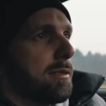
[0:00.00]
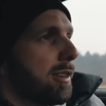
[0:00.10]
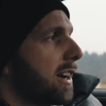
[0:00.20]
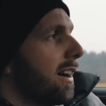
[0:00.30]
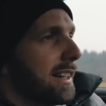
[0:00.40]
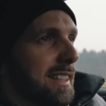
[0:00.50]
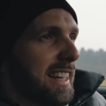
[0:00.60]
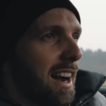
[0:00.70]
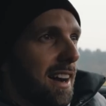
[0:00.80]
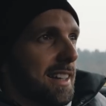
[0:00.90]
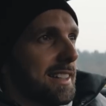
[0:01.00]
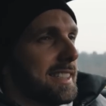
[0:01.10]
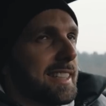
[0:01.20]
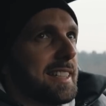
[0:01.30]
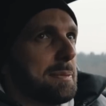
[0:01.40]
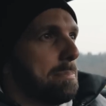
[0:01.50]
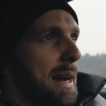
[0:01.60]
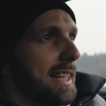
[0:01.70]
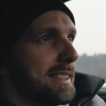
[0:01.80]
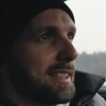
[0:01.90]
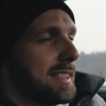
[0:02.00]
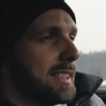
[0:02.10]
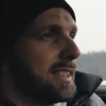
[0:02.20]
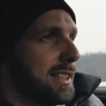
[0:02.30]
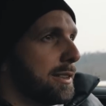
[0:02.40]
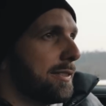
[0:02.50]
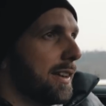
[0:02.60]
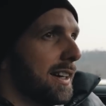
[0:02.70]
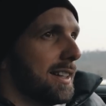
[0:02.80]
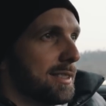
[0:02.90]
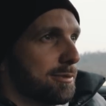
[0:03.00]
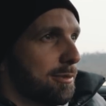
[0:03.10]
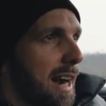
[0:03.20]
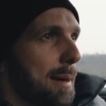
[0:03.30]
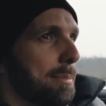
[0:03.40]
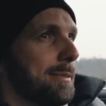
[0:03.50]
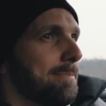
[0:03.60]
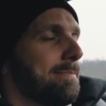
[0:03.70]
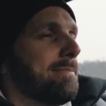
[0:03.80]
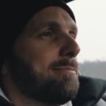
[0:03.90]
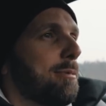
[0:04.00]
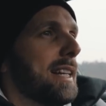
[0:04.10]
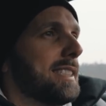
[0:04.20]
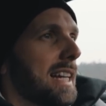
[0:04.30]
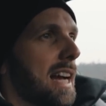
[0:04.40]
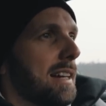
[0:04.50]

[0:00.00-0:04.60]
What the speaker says: Regarding the colour, it's this matte silver wrap, which